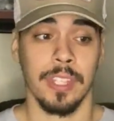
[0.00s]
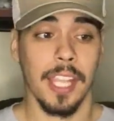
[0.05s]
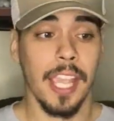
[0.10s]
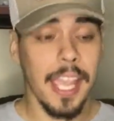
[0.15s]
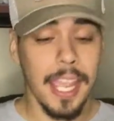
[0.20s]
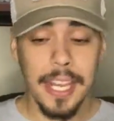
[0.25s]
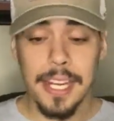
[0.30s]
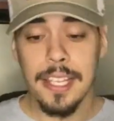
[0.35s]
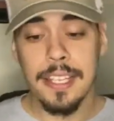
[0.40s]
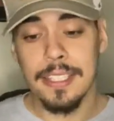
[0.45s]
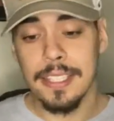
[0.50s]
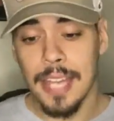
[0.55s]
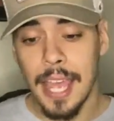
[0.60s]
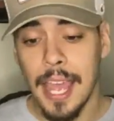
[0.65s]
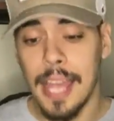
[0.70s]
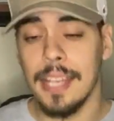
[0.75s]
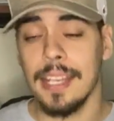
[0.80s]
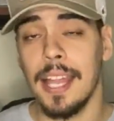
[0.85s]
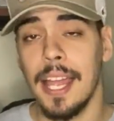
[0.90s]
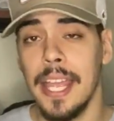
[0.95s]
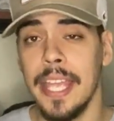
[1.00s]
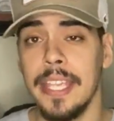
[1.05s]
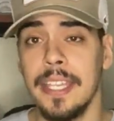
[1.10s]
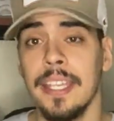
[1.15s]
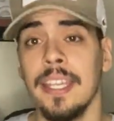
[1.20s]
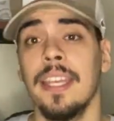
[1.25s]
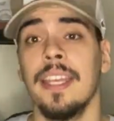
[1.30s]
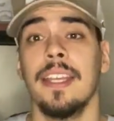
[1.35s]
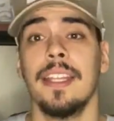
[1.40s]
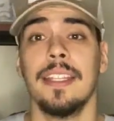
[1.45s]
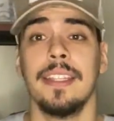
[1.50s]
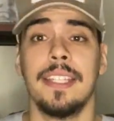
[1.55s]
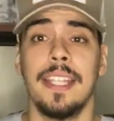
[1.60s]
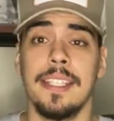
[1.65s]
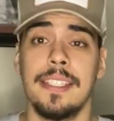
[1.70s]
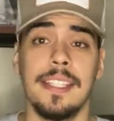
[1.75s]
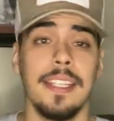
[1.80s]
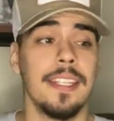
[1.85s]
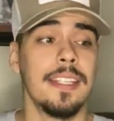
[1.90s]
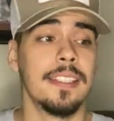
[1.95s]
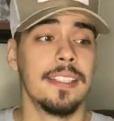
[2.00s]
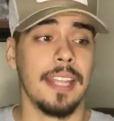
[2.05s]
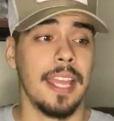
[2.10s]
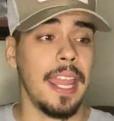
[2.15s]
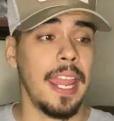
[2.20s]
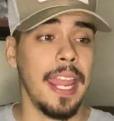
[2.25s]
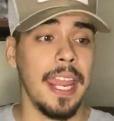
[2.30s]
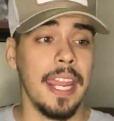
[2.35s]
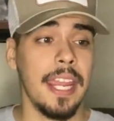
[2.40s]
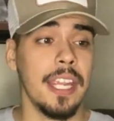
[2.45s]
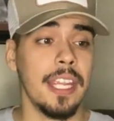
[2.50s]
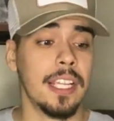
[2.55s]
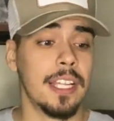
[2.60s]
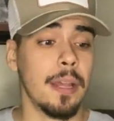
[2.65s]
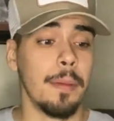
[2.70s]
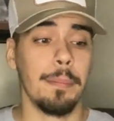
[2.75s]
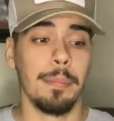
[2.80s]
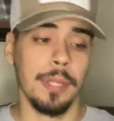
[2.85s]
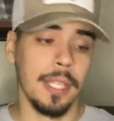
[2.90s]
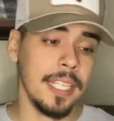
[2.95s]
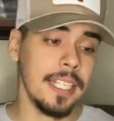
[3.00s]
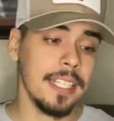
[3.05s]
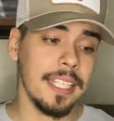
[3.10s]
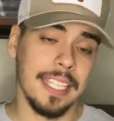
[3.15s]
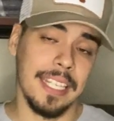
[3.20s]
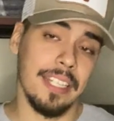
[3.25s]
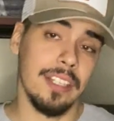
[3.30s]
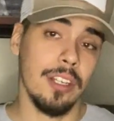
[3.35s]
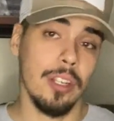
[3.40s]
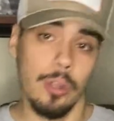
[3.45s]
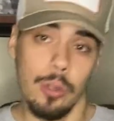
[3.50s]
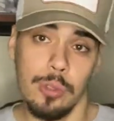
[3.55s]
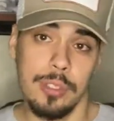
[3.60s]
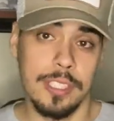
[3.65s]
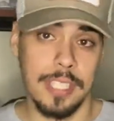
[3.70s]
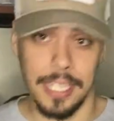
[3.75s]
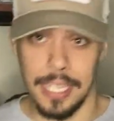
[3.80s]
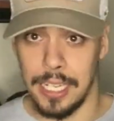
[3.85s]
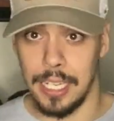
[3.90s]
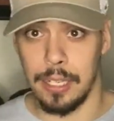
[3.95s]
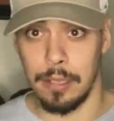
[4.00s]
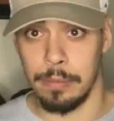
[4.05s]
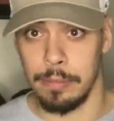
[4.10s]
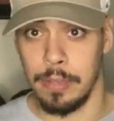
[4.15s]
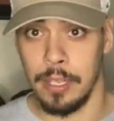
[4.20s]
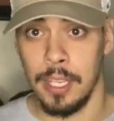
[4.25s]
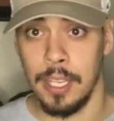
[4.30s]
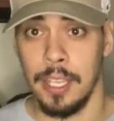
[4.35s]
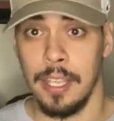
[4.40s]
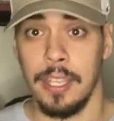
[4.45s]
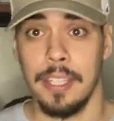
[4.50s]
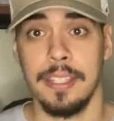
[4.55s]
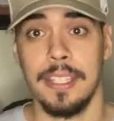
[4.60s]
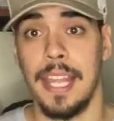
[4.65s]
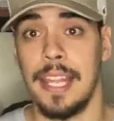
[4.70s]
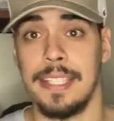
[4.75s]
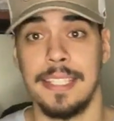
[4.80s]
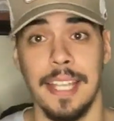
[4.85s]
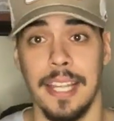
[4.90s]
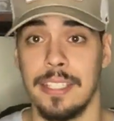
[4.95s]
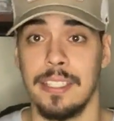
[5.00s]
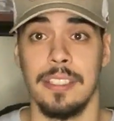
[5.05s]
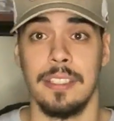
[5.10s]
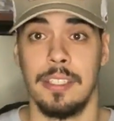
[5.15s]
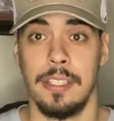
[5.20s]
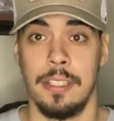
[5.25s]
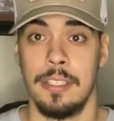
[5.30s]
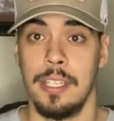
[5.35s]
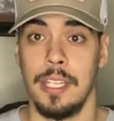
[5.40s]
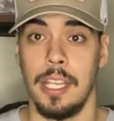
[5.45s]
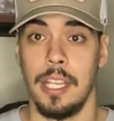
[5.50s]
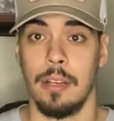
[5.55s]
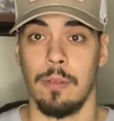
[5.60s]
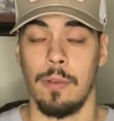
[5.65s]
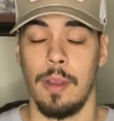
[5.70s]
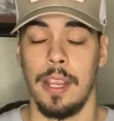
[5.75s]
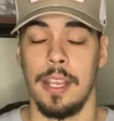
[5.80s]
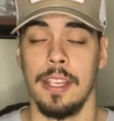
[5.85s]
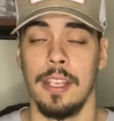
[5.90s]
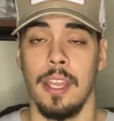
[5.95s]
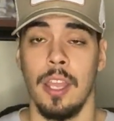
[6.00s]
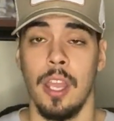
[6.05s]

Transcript: It is not like this is a completely new team that Texas is seeing, right?